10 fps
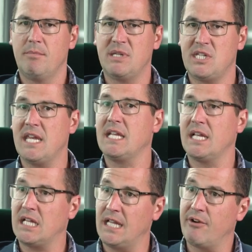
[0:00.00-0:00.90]
particular
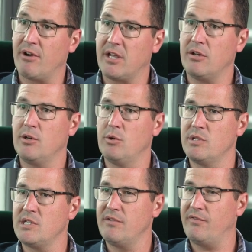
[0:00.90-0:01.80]
cleric who
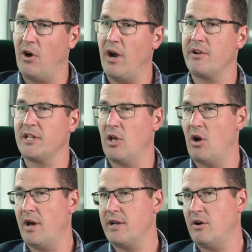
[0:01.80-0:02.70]
was in the firing
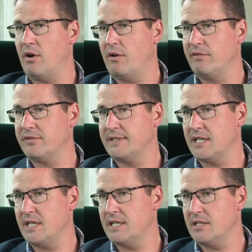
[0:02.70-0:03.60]
line of
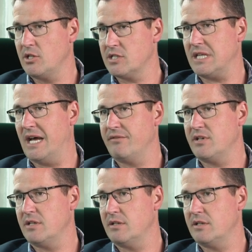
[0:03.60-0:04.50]
the
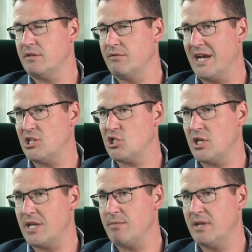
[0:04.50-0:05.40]
Yugoslavian
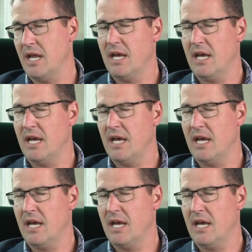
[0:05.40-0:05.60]
regime,